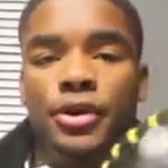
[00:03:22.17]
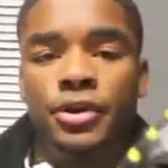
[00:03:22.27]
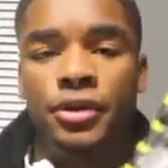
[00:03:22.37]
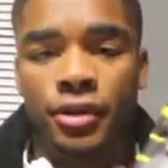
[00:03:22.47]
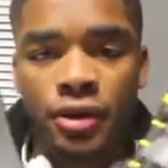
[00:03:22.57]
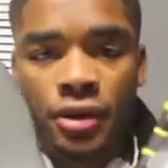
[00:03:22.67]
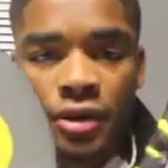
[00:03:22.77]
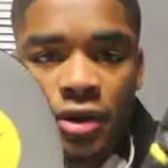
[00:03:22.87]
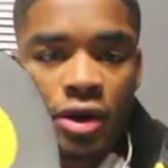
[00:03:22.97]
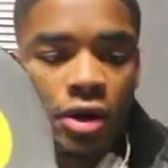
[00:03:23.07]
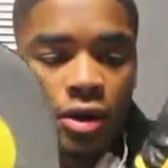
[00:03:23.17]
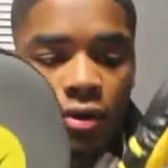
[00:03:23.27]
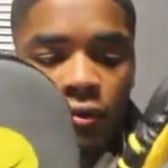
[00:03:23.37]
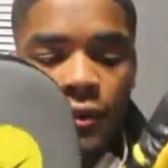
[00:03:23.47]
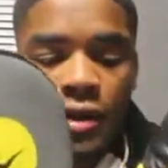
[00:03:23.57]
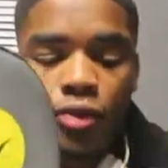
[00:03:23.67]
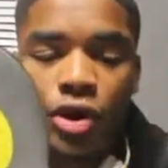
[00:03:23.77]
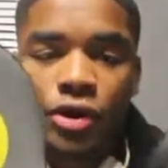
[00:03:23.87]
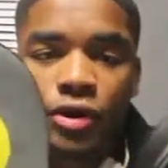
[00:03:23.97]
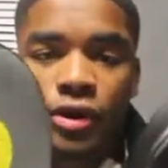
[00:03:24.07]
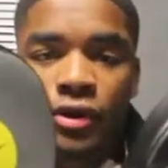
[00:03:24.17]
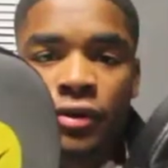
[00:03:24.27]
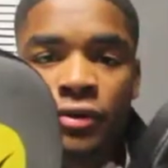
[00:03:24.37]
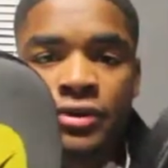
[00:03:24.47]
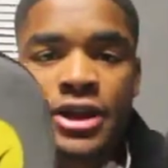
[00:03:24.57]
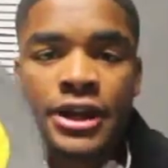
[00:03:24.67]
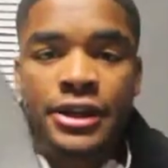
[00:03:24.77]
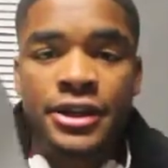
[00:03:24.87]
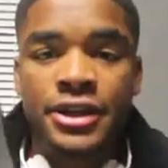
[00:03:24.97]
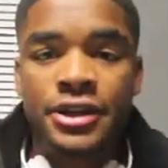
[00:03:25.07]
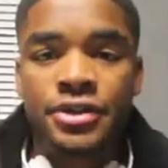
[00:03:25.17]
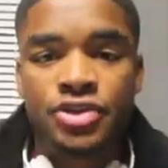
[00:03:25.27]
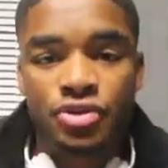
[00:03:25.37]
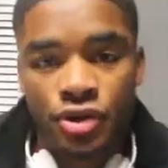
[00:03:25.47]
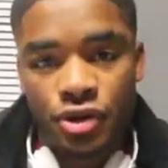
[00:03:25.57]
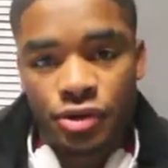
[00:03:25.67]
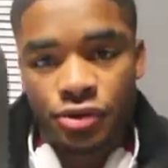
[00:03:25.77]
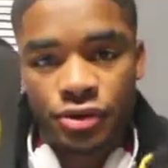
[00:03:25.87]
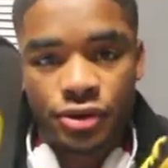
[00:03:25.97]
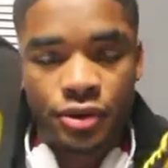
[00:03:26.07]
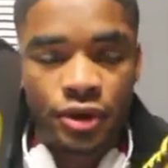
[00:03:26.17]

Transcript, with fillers: or we may work on technique, drills,